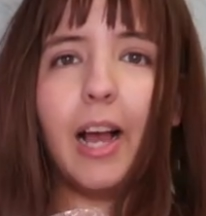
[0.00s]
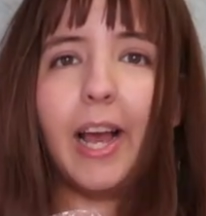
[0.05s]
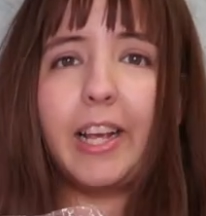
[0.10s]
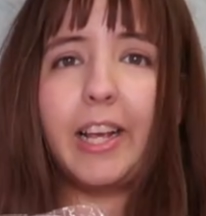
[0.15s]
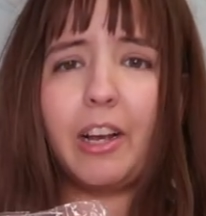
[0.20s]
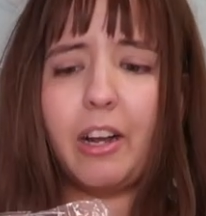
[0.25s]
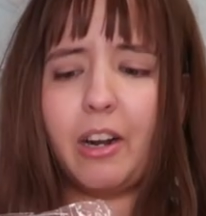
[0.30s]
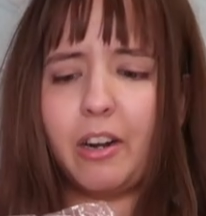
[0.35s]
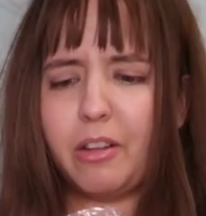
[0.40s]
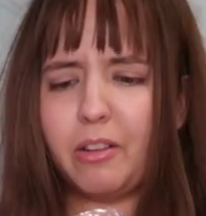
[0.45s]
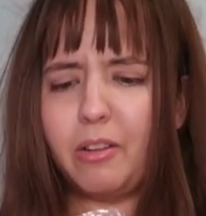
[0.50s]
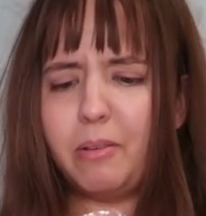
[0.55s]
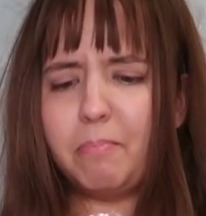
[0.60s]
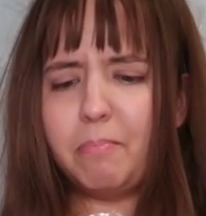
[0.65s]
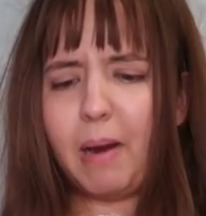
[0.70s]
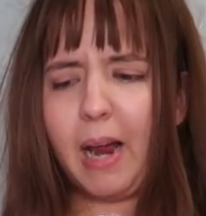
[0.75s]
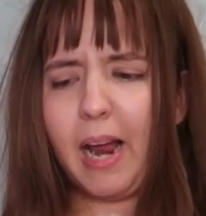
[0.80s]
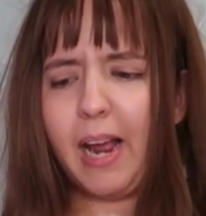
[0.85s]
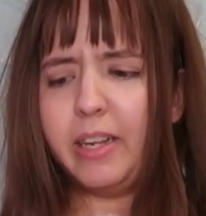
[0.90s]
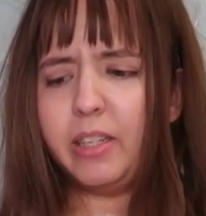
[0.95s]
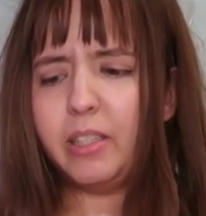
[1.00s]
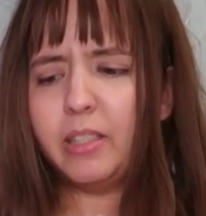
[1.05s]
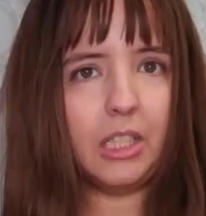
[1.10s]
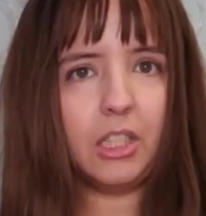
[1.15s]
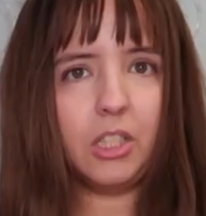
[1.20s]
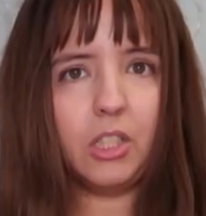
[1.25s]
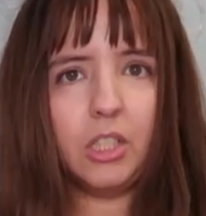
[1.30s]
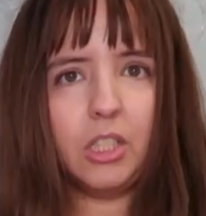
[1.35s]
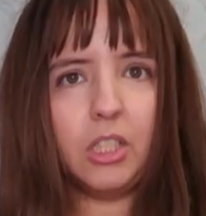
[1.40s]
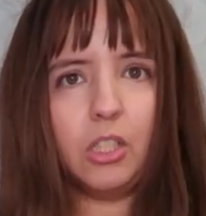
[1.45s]
I got another bag.
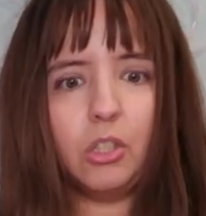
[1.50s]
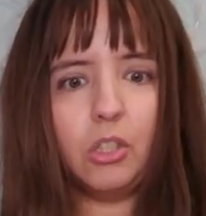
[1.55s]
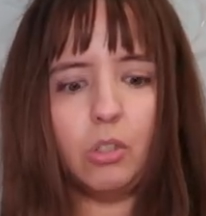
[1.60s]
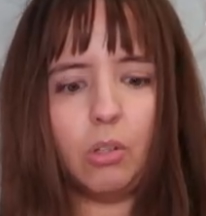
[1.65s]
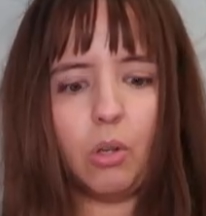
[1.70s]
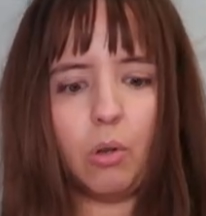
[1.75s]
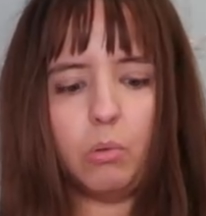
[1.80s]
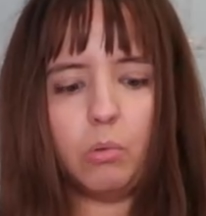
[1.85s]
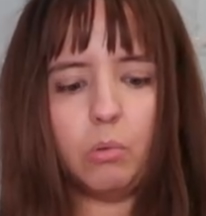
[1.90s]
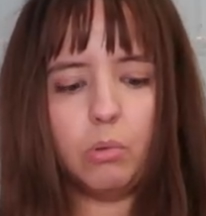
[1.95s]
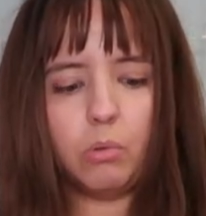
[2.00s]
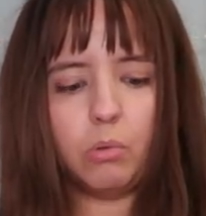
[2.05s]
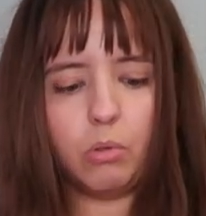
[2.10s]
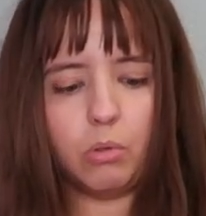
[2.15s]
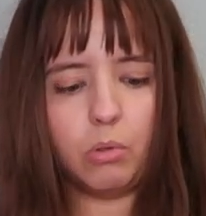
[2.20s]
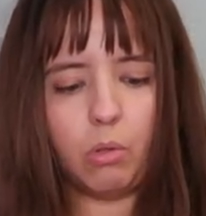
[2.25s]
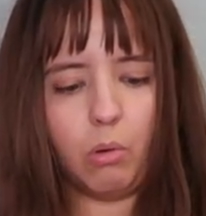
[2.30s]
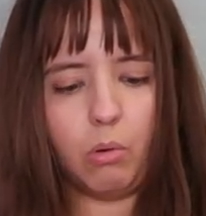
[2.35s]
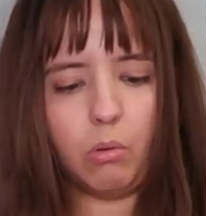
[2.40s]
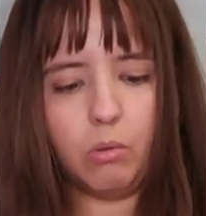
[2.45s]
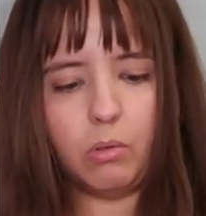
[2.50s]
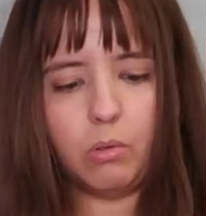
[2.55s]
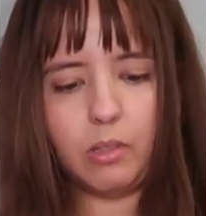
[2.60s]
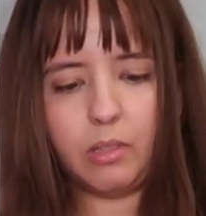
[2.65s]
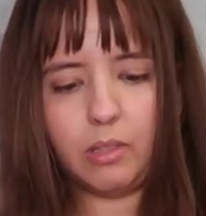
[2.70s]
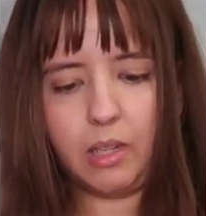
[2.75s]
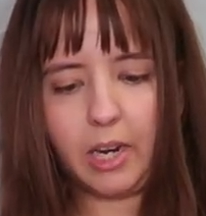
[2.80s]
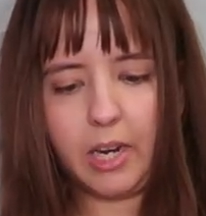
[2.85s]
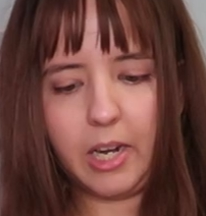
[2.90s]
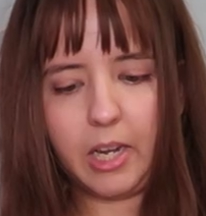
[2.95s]
This is so
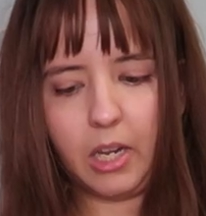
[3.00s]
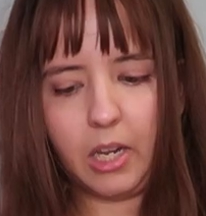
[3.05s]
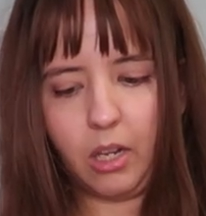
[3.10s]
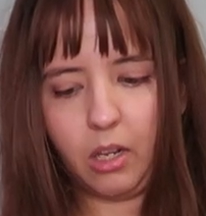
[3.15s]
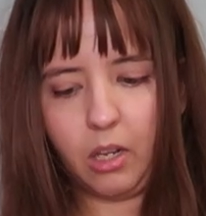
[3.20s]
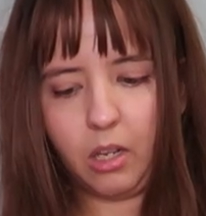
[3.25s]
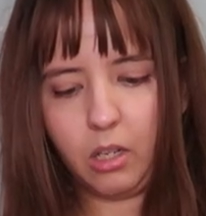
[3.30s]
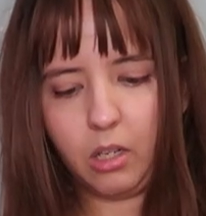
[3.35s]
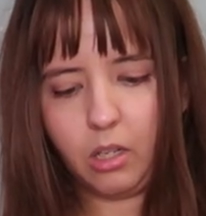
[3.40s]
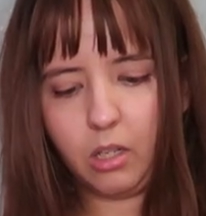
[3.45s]
tiny.